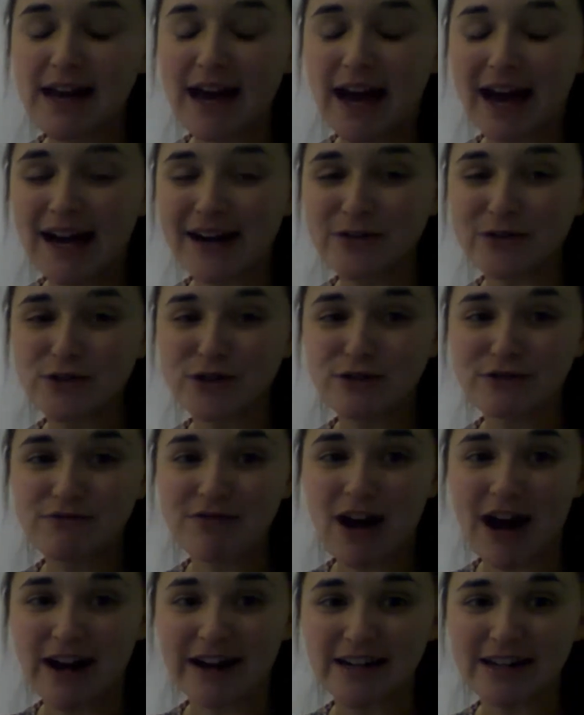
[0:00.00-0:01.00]
how to
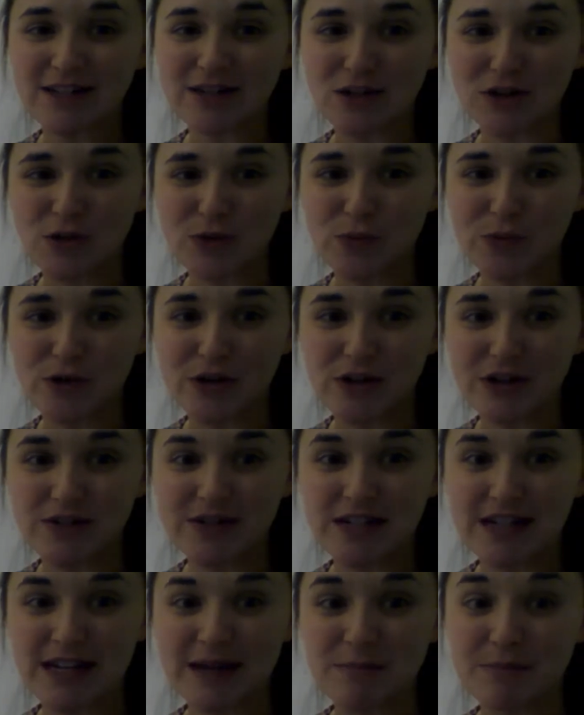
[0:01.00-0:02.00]
write the word
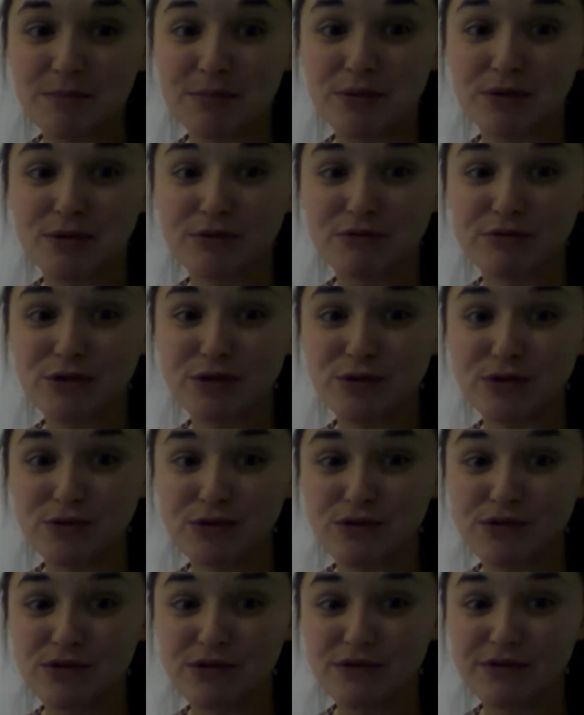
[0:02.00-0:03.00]
improve?